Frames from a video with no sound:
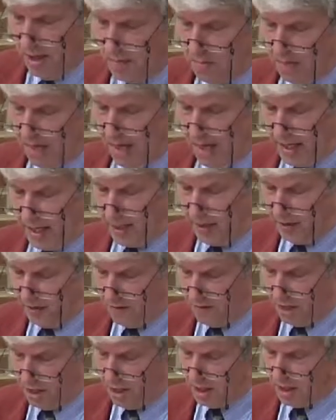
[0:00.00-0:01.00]
by
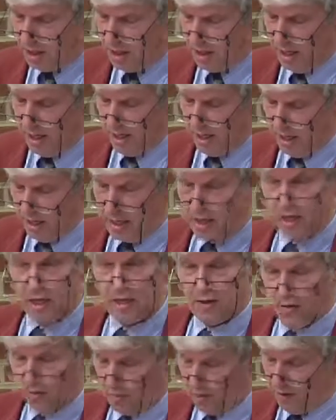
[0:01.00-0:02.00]
activities in
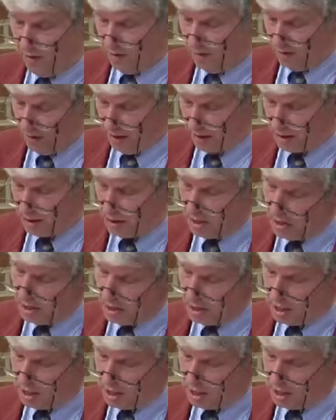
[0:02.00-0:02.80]
these 3 fields: